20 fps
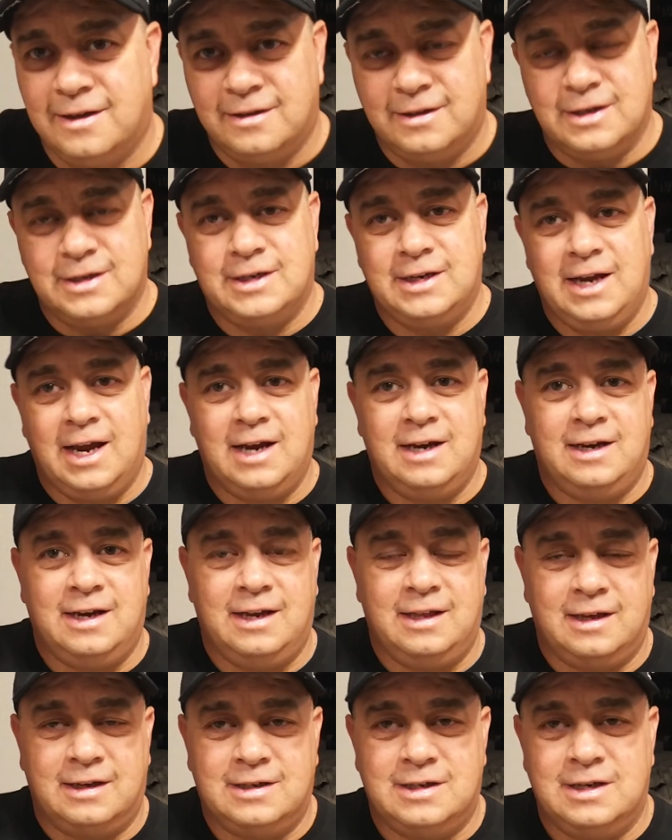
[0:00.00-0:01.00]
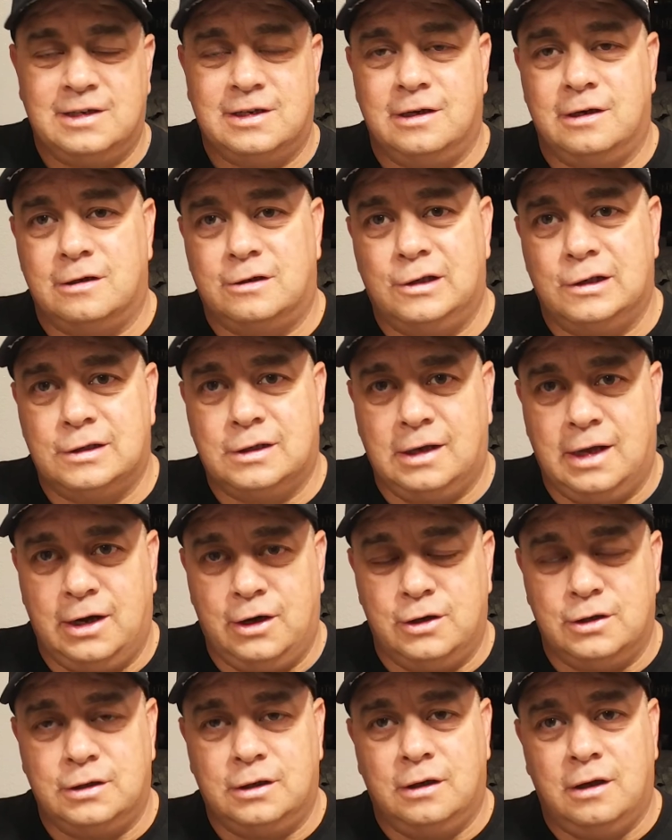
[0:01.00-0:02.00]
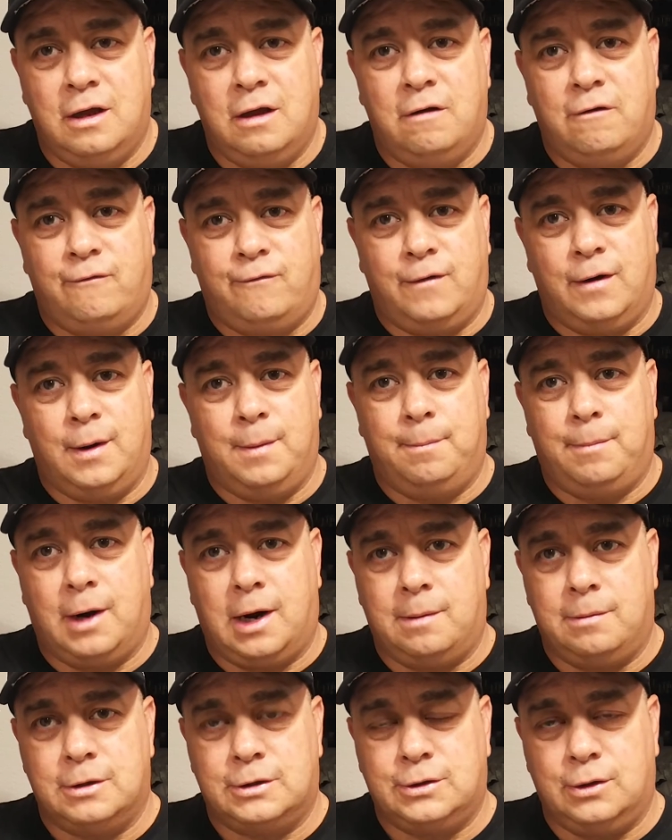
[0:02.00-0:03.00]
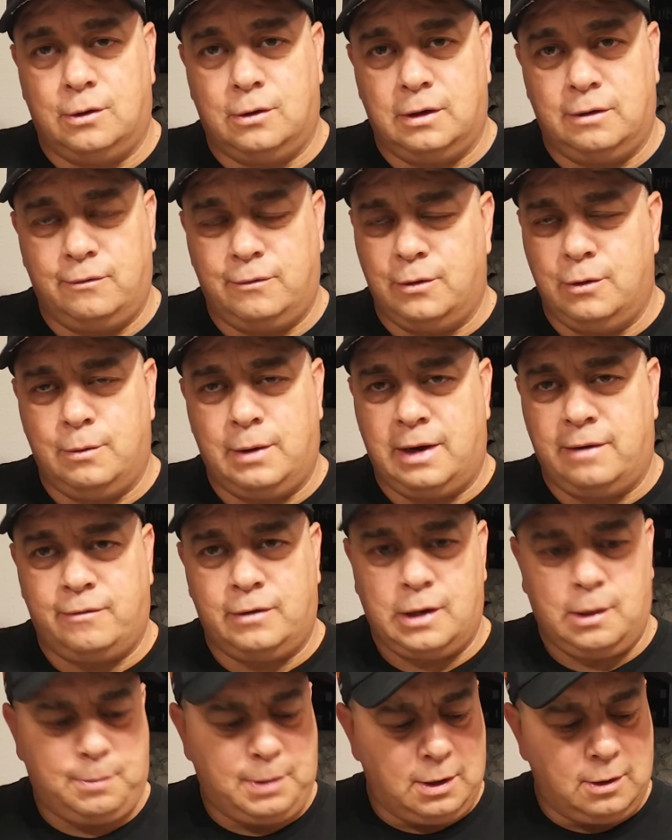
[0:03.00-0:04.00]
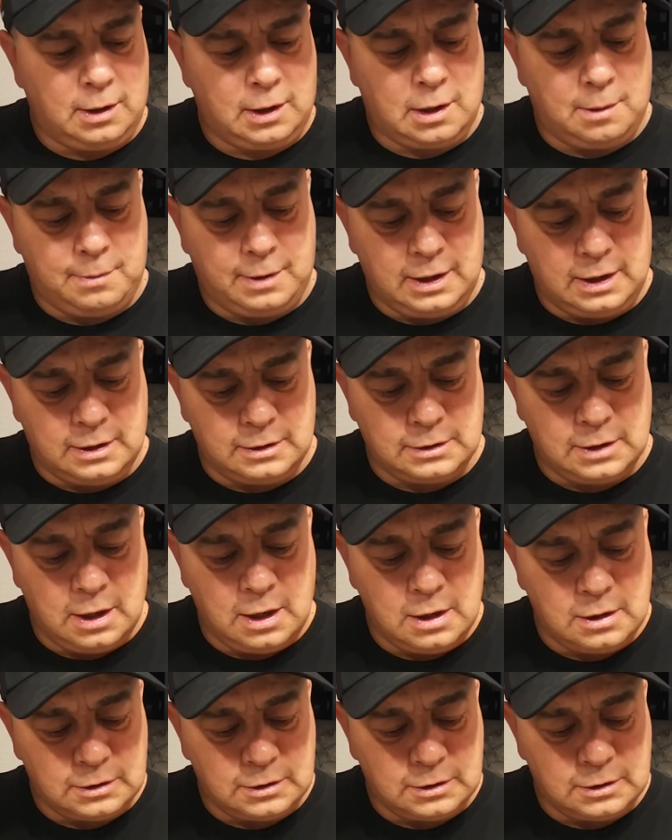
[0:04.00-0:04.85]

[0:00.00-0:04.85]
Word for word: the CAD, the cease and desist letters from Barbasol and whoever their parent company is.